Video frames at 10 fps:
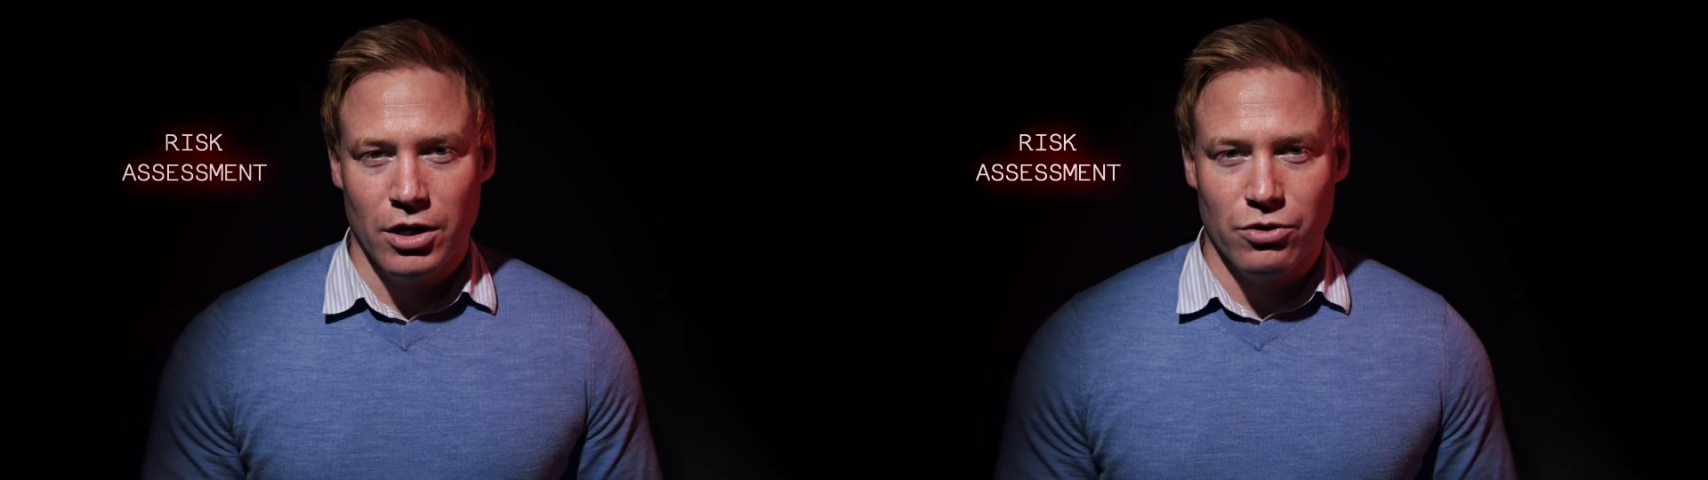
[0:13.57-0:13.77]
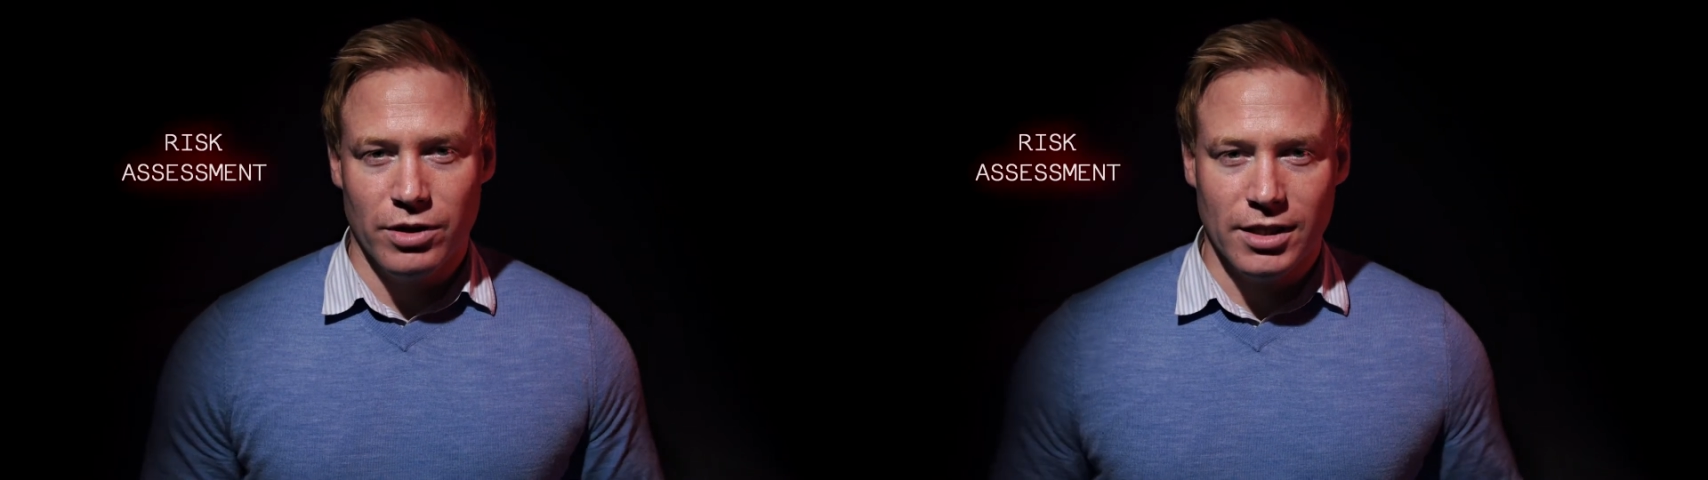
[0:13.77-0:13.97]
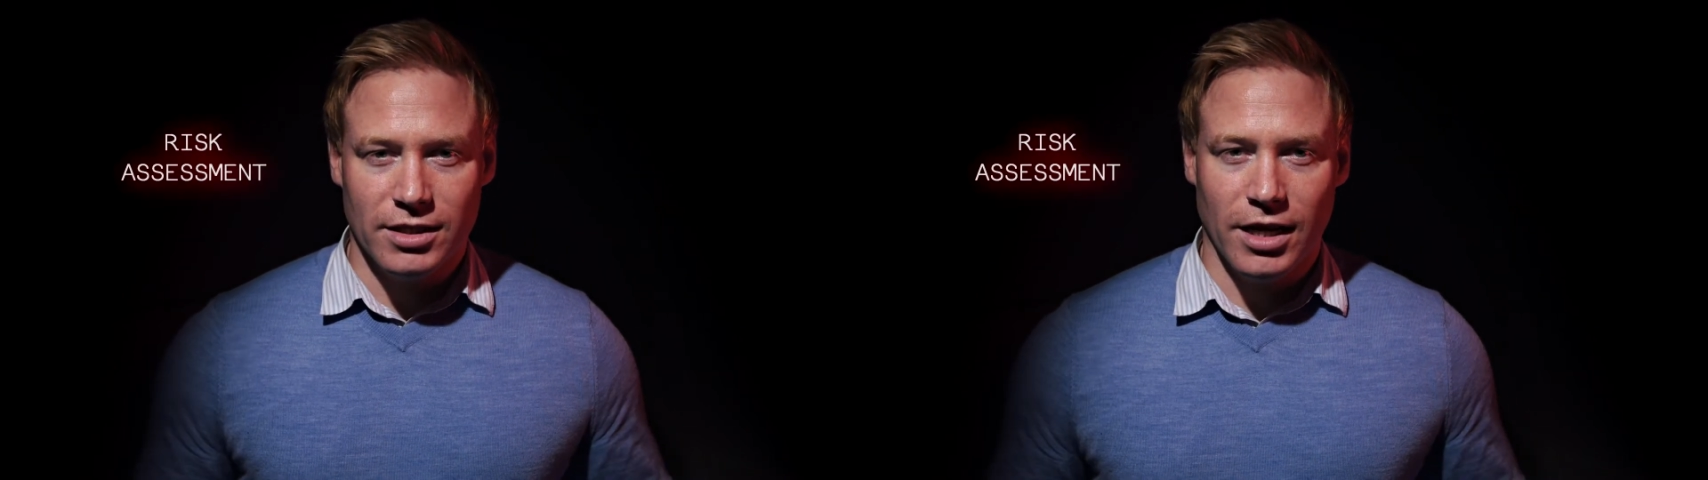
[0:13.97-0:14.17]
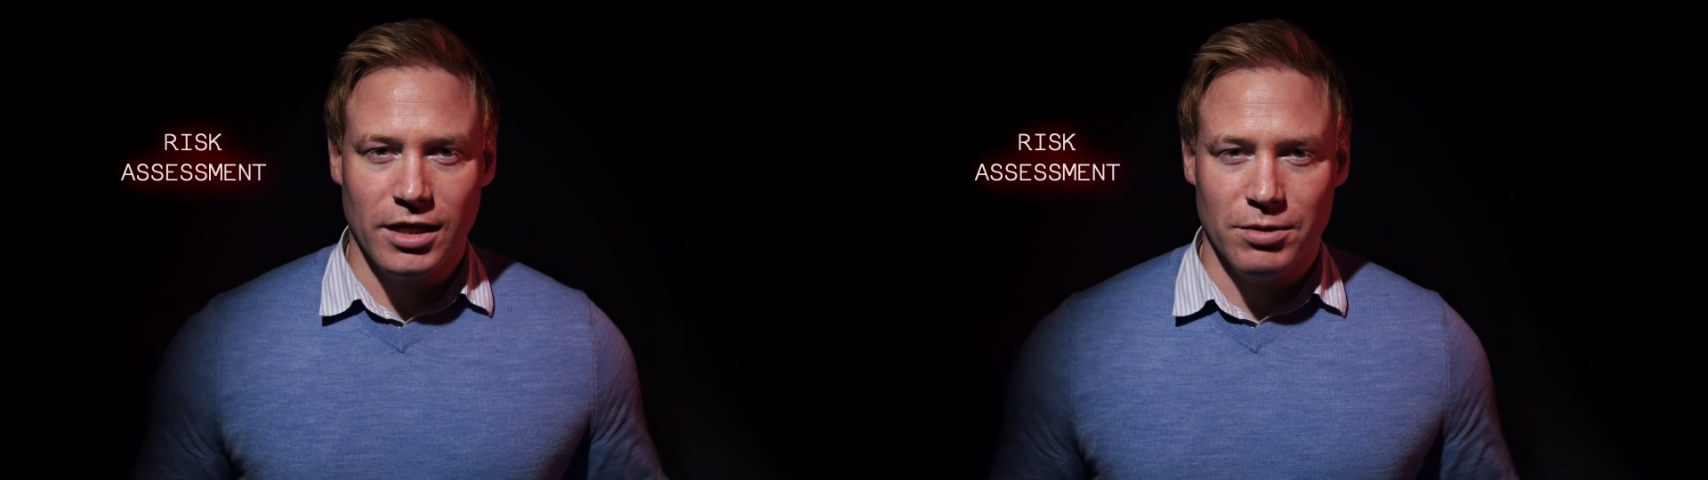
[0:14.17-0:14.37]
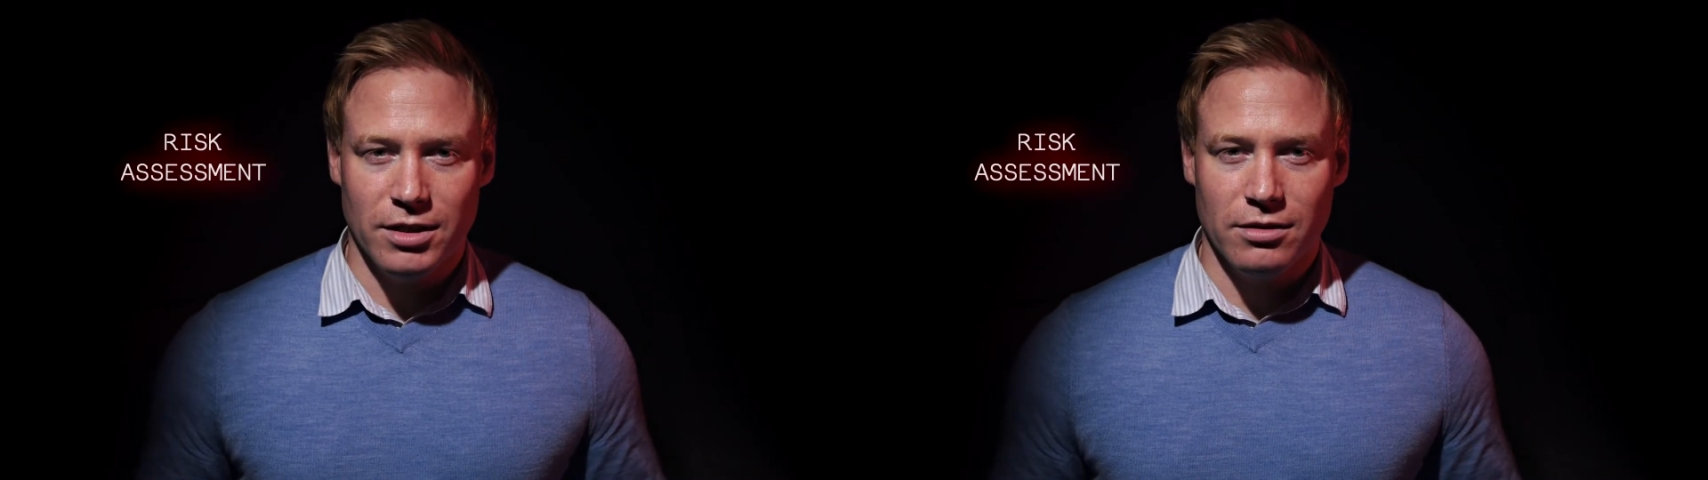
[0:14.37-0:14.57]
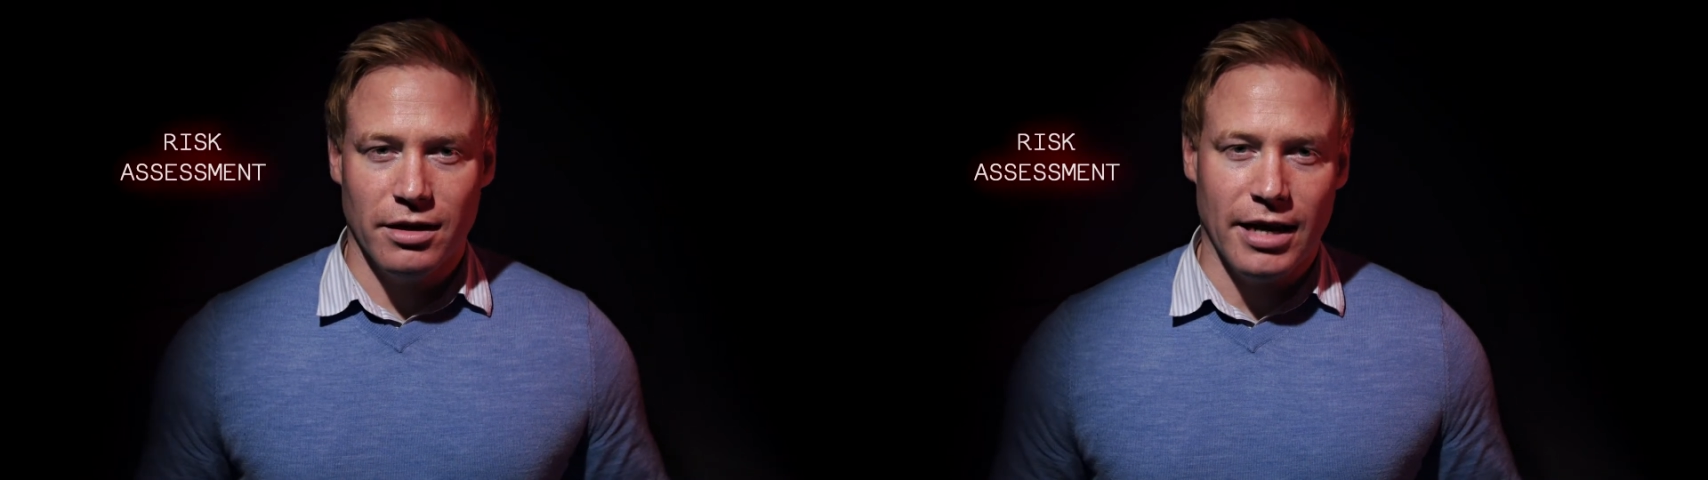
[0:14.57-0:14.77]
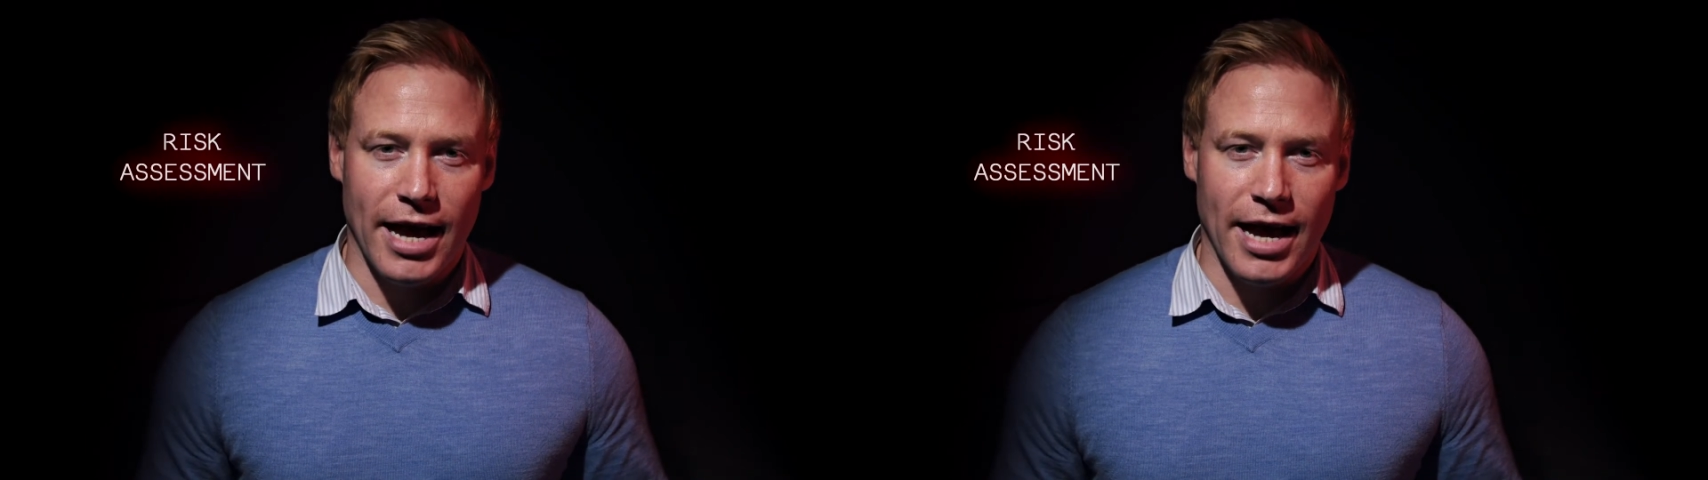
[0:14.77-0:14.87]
Risk assessment and